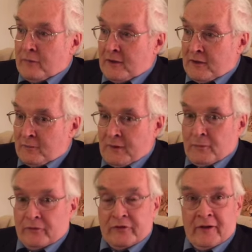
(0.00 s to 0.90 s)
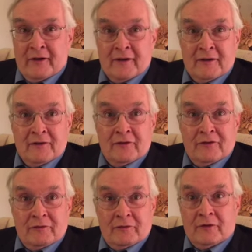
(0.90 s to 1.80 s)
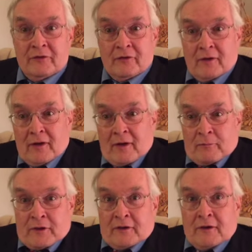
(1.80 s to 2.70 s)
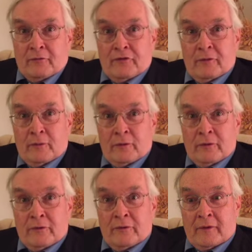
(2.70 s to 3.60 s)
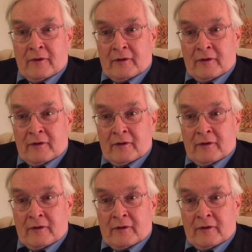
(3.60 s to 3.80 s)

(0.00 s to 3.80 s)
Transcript: meeting people's eyes, just being comfortable,